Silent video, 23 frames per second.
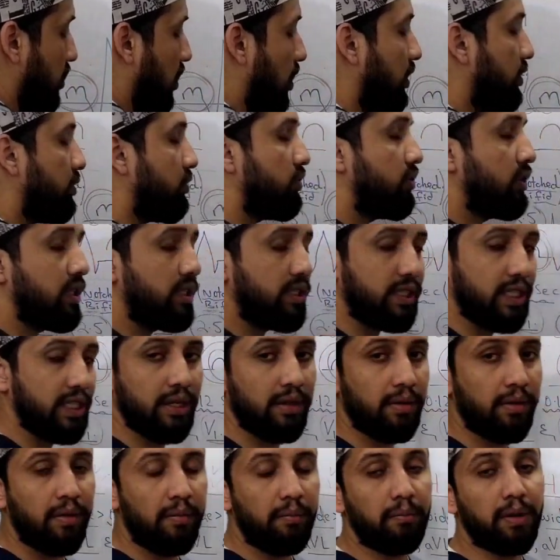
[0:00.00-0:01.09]
not usually
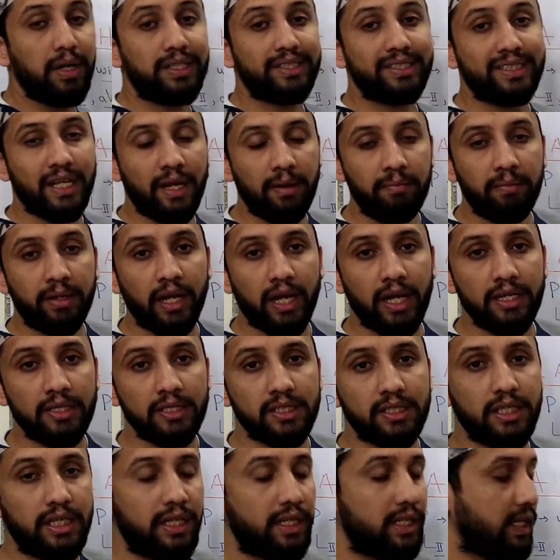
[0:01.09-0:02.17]
seen, but
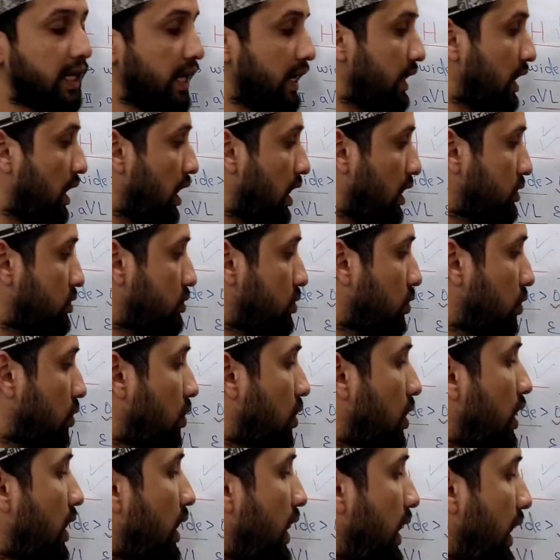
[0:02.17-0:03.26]
sometimes it can also
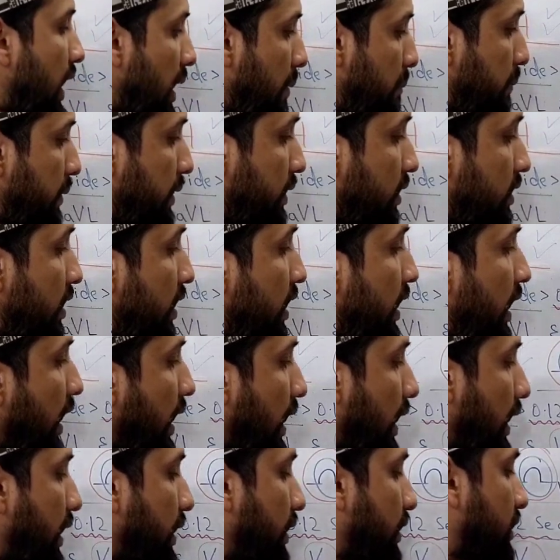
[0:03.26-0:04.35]
happen
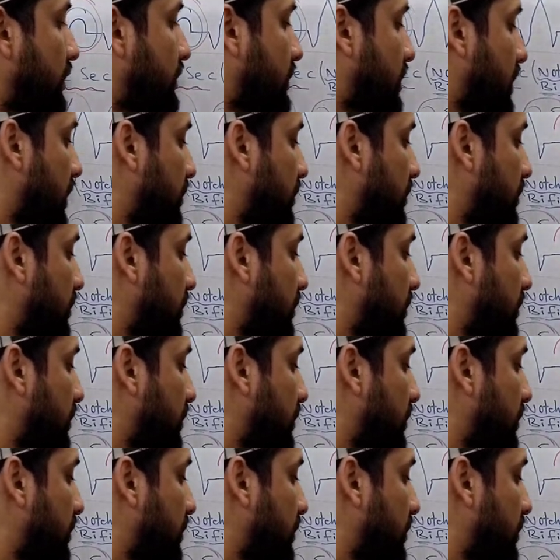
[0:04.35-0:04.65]
and